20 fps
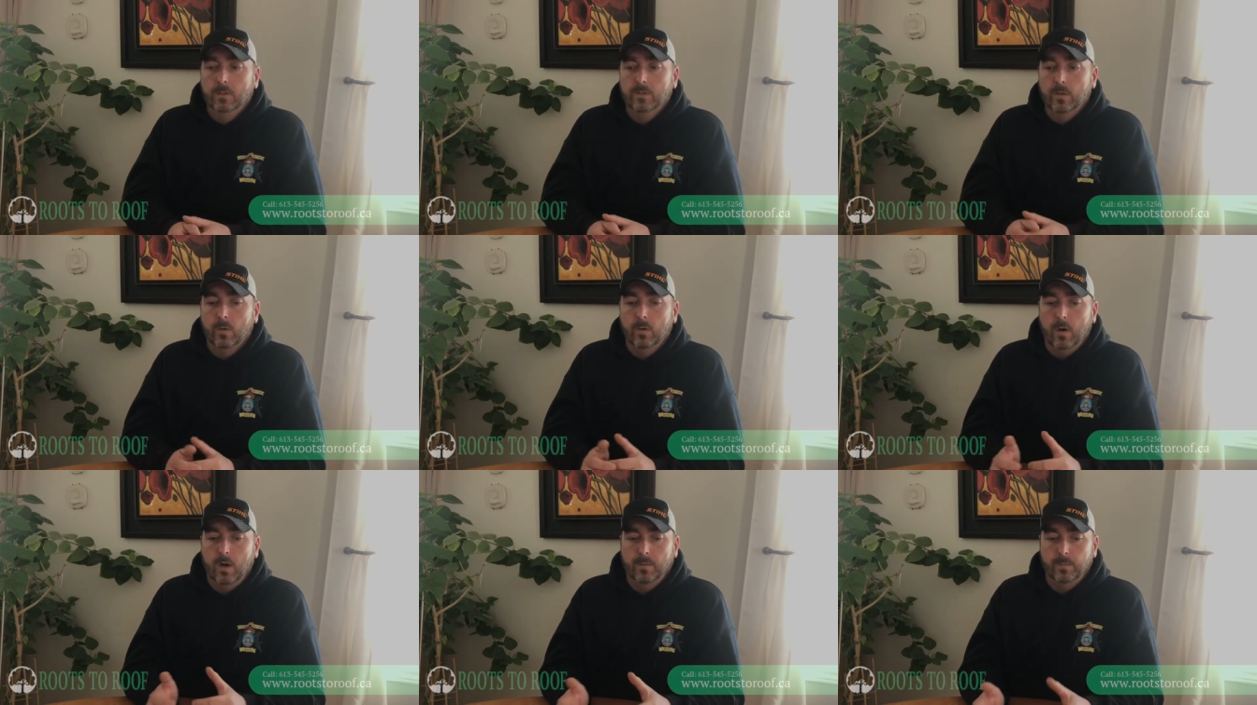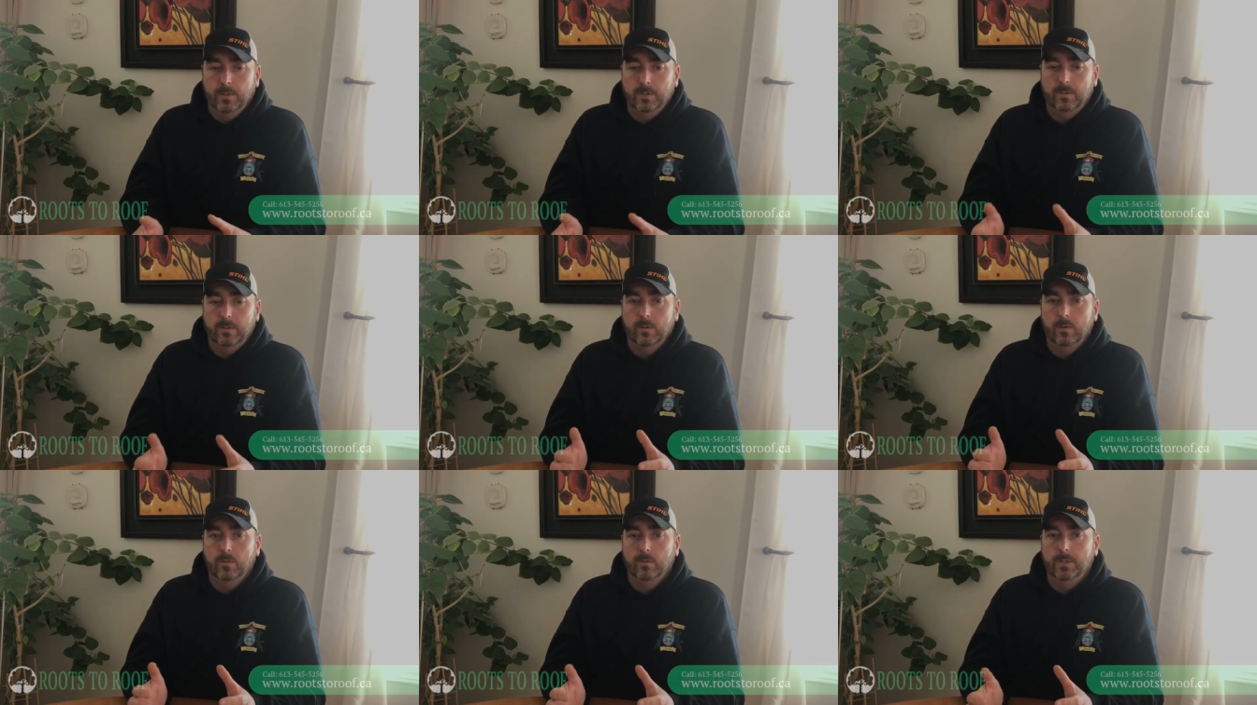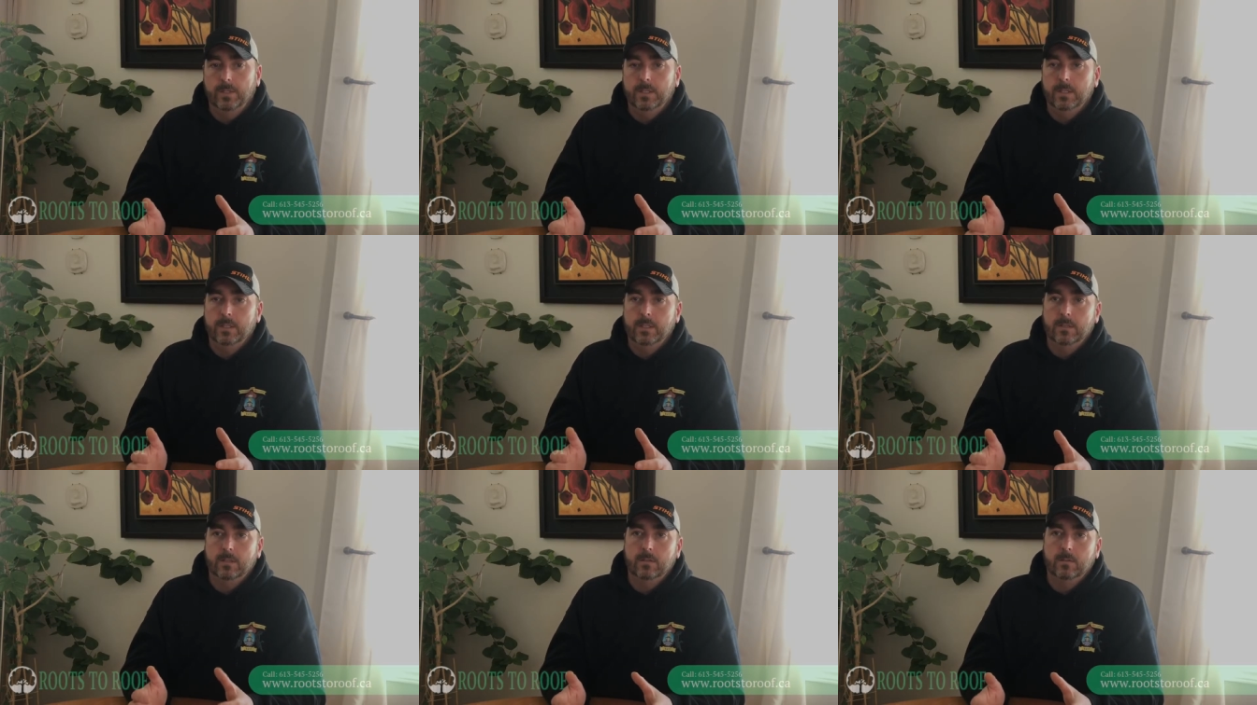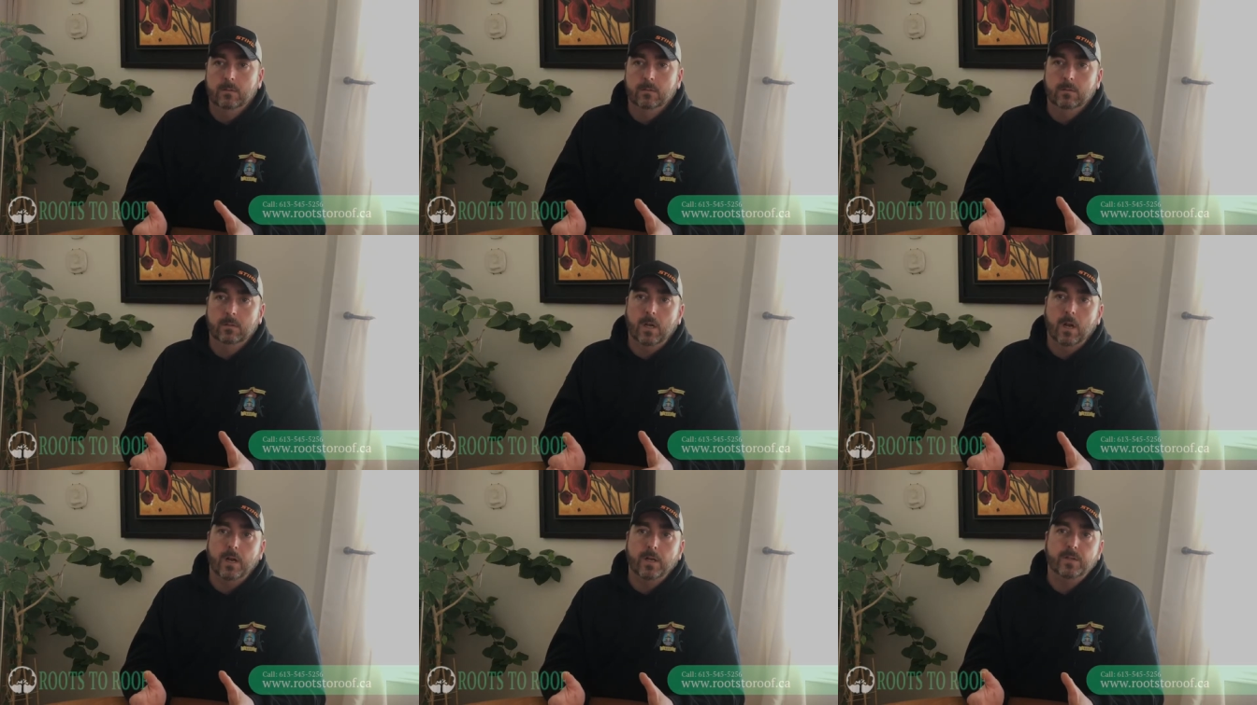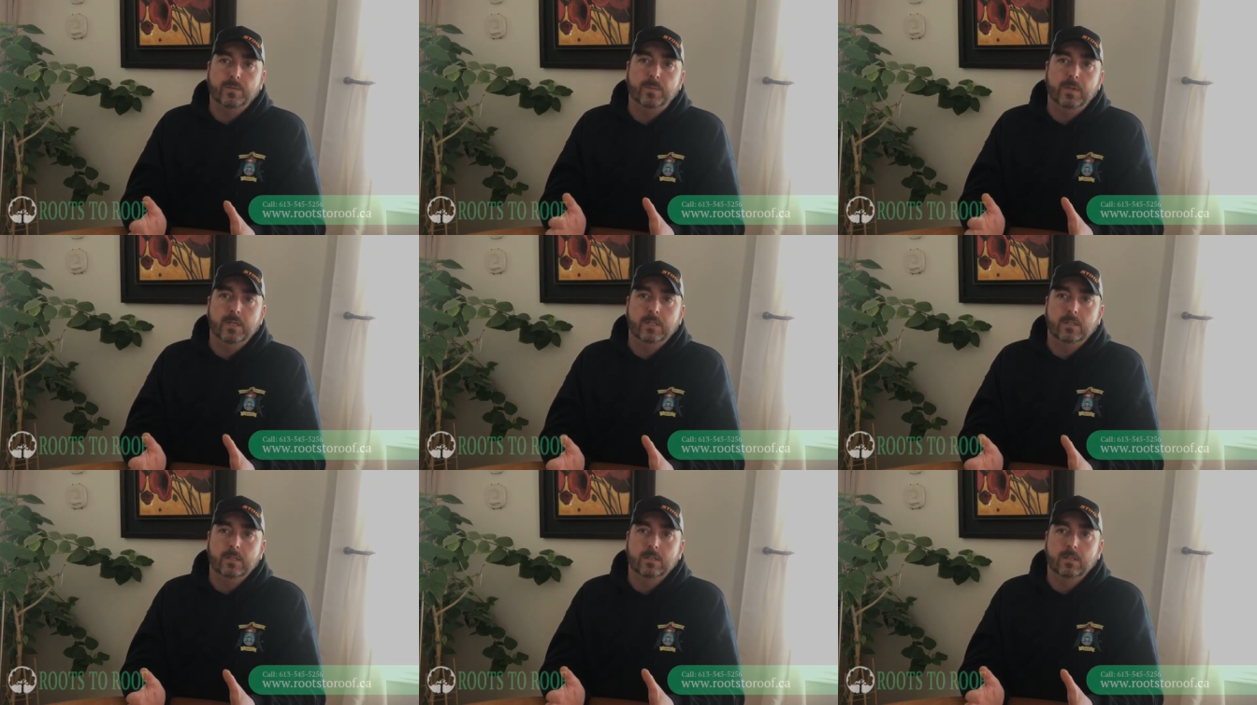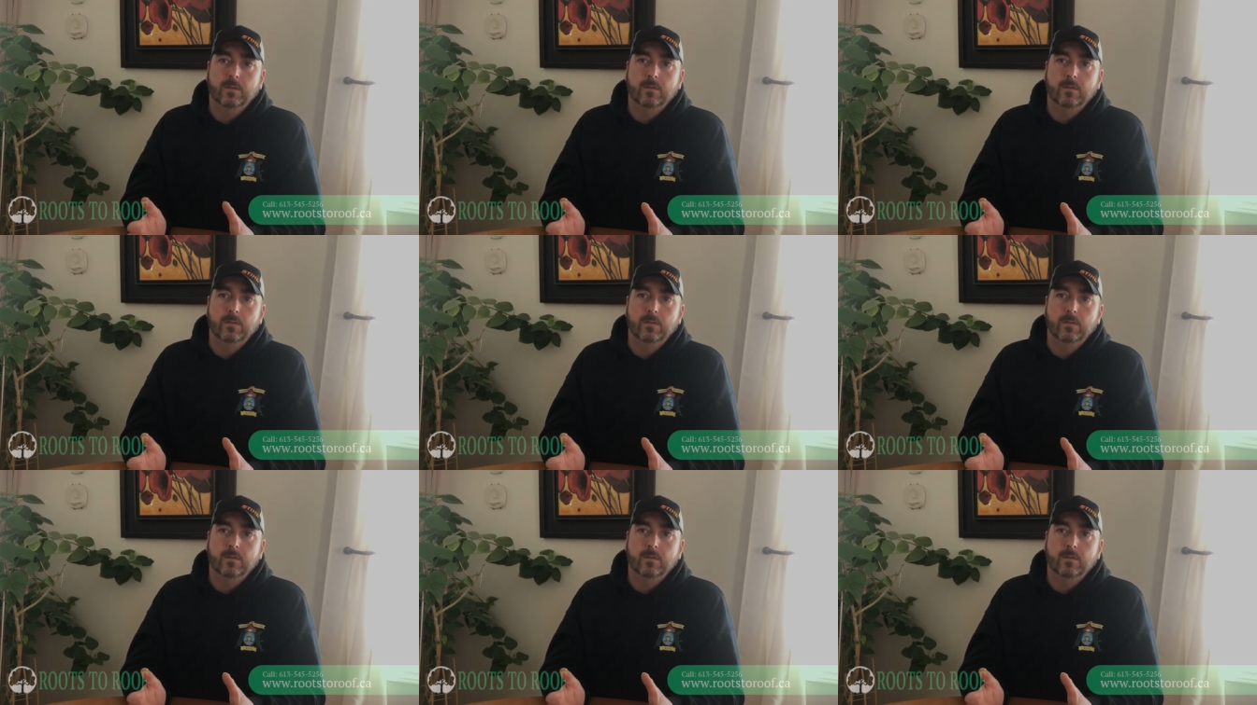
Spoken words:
So armor stone is large pieces